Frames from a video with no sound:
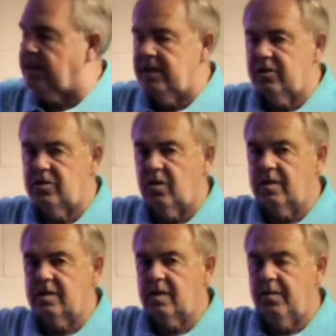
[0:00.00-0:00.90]

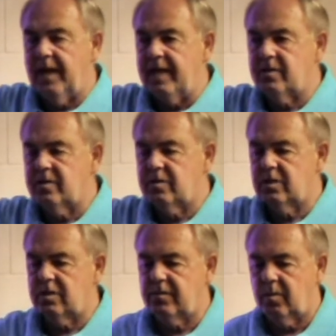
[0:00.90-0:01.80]
discharging capacitors
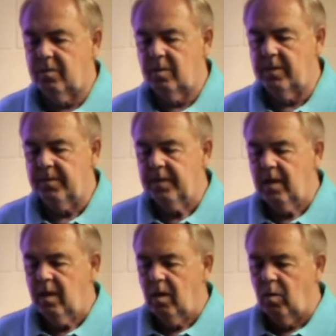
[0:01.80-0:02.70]
just for a moment,
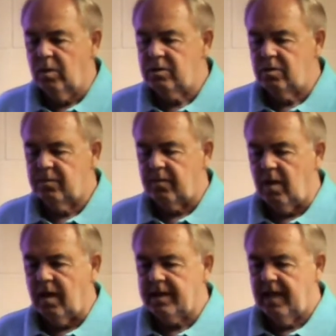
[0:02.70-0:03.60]
once you've
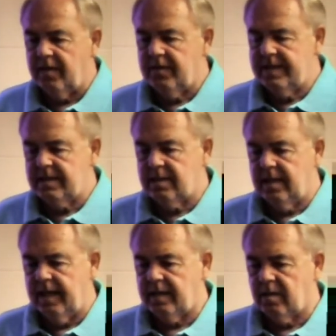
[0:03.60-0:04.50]
locked out the
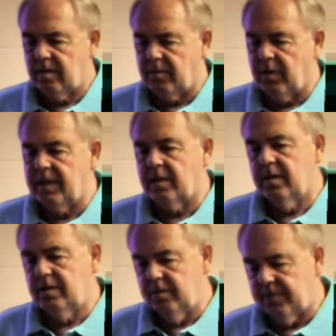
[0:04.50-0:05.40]
disconnect or the breaker
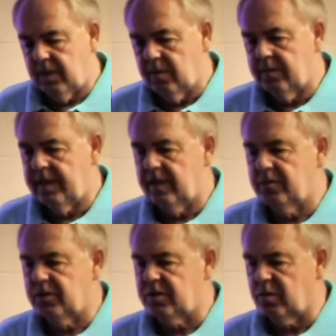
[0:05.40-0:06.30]
and you've killed the
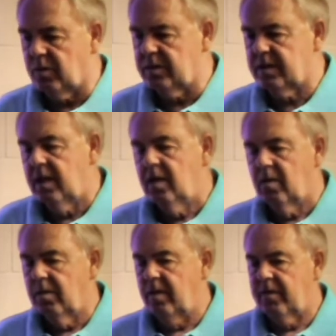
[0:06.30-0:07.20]
energy source,
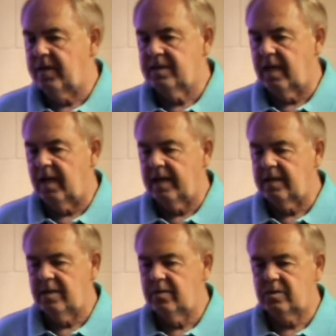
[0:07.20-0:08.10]
one of the things I like
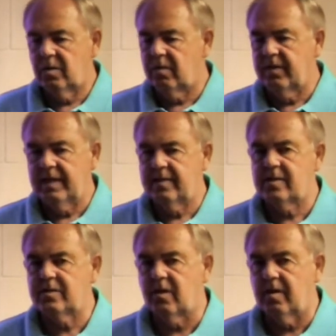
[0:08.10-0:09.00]
to do is go over and hit the
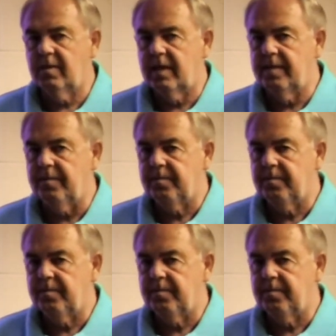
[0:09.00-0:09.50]
start button.